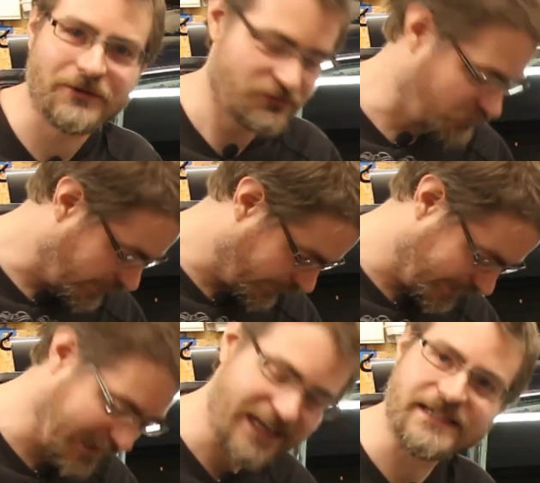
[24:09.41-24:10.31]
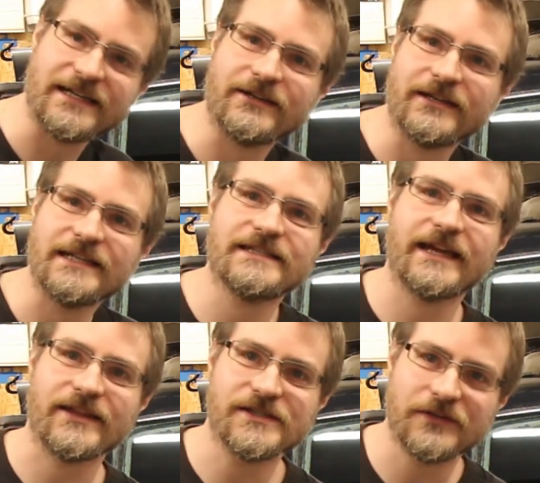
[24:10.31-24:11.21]
It's rather late and I need to
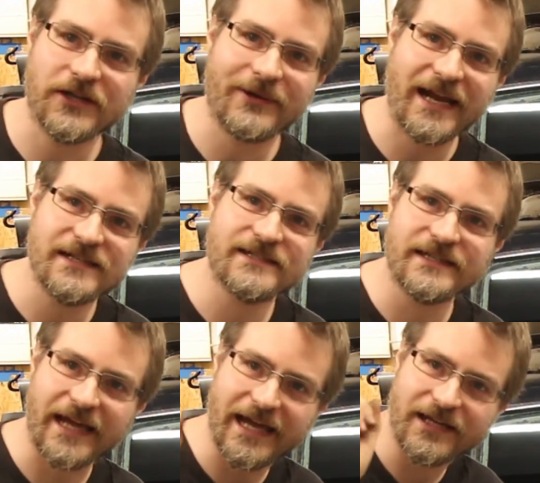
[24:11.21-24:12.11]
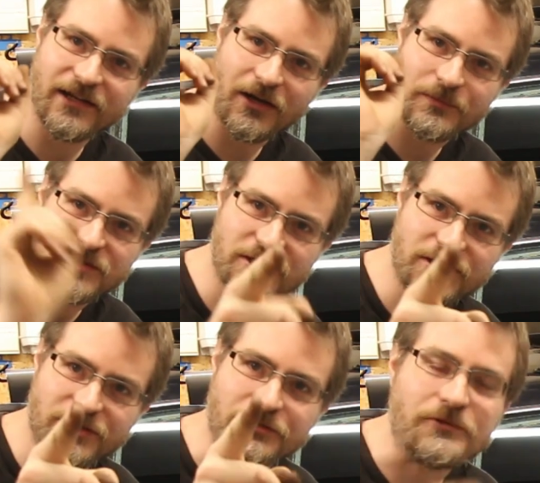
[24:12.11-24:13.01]
get this video edited and up to
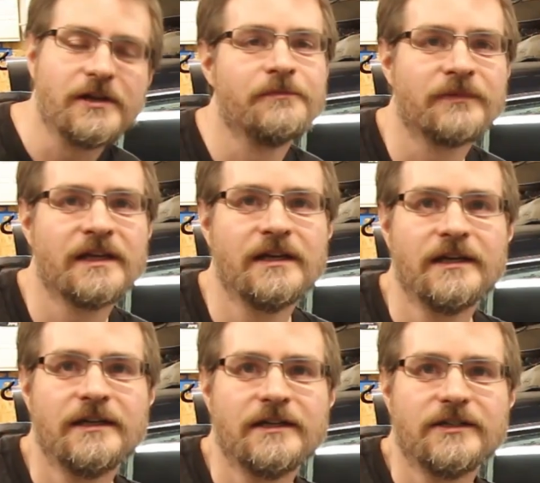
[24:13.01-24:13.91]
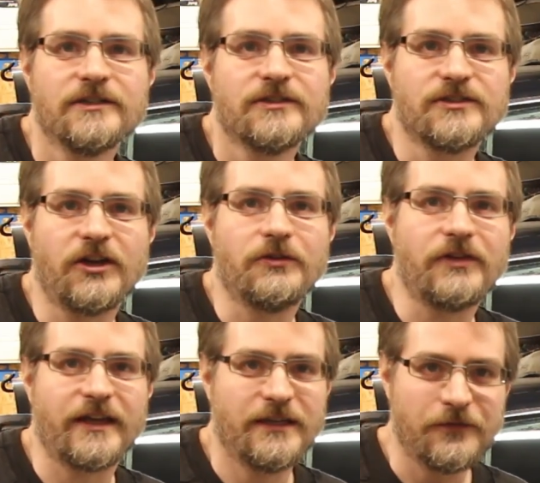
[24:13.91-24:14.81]
you. So
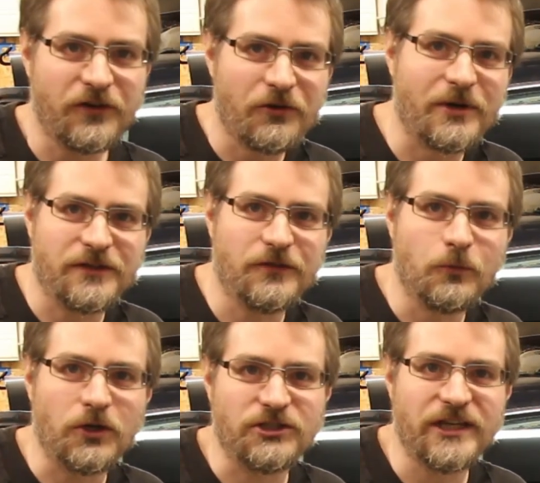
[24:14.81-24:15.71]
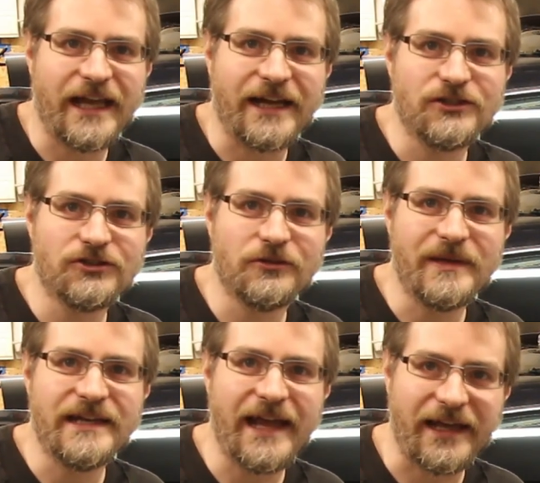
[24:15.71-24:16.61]
thank you very much for watching, and join
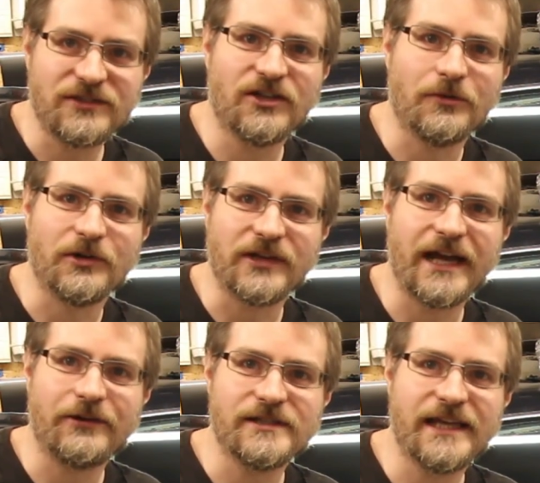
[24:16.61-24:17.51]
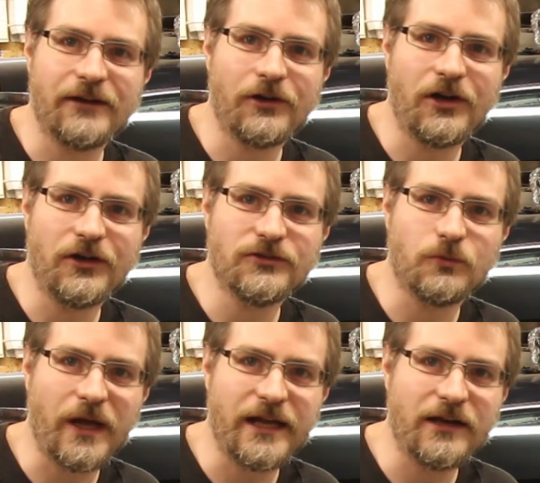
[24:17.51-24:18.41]
me next time on Garry's Garage
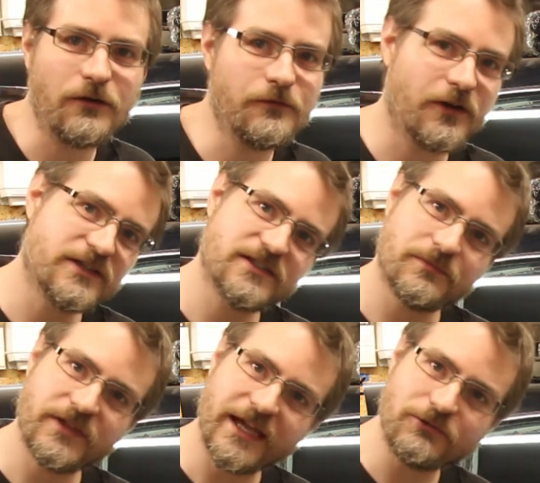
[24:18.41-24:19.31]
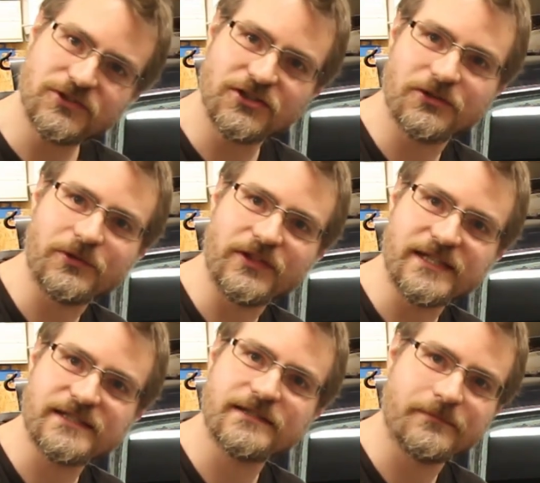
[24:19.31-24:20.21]
when I'll find something else to do on
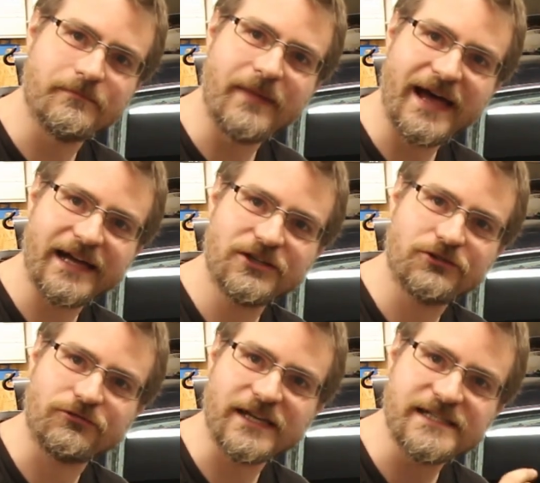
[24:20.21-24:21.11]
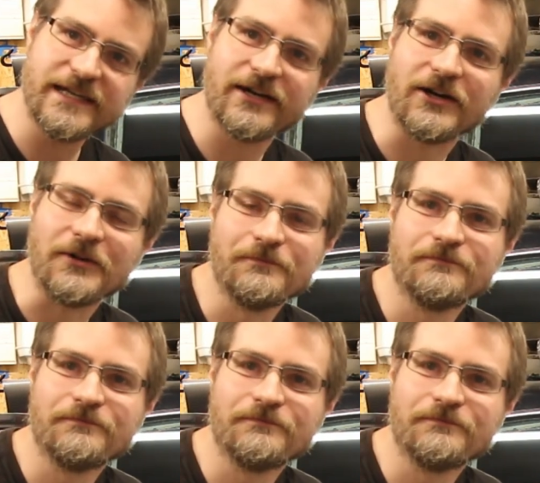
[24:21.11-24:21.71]
this mad crazy car.